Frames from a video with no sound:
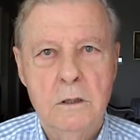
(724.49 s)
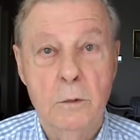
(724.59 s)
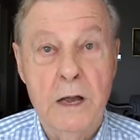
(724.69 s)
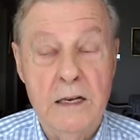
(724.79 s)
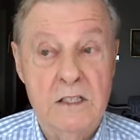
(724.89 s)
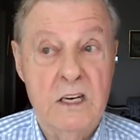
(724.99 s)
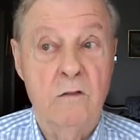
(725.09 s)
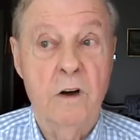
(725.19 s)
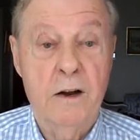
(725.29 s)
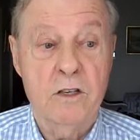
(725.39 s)
We hadn't
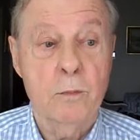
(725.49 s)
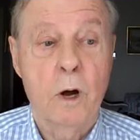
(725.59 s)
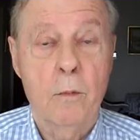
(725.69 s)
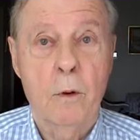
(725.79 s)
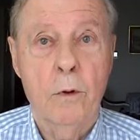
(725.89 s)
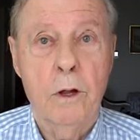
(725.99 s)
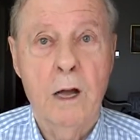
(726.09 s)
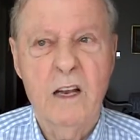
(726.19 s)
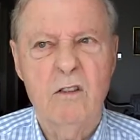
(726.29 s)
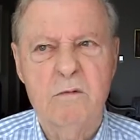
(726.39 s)
seen fighters, probably.
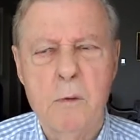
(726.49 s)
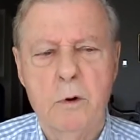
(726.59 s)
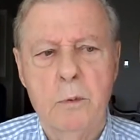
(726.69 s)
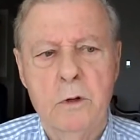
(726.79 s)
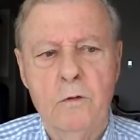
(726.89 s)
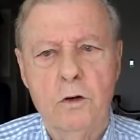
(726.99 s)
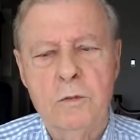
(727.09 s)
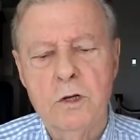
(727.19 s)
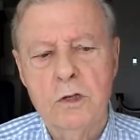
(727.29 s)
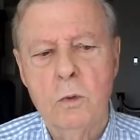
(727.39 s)
I don't remember what the
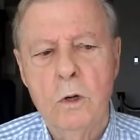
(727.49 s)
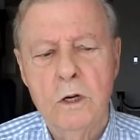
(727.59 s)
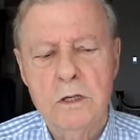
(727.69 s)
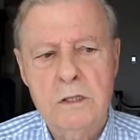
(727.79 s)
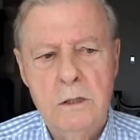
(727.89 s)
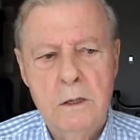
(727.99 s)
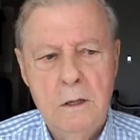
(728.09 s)
first mission was.